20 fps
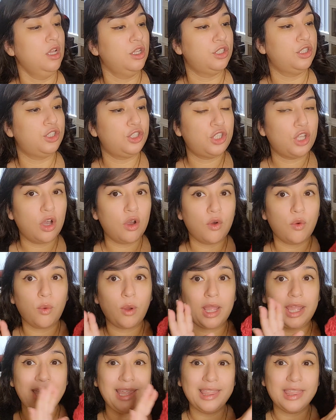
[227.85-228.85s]

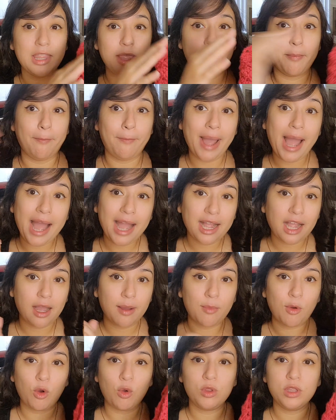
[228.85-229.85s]
So in the back,
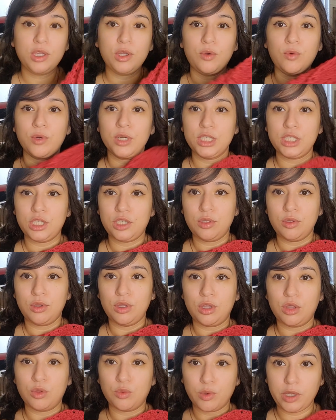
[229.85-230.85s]
I'm only going to do
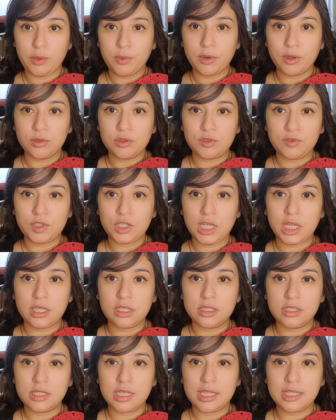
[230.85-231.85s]
the 3 rows of
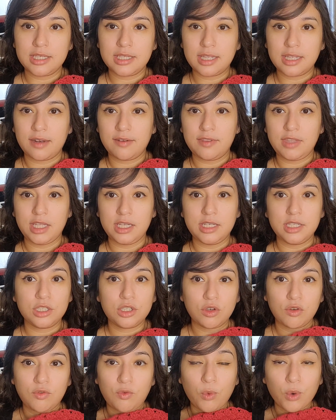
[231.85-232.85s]
shells instead of the
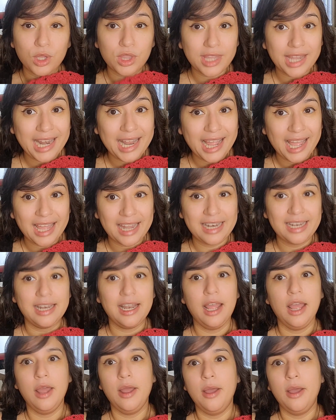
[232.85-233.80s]
additional 4th that I added,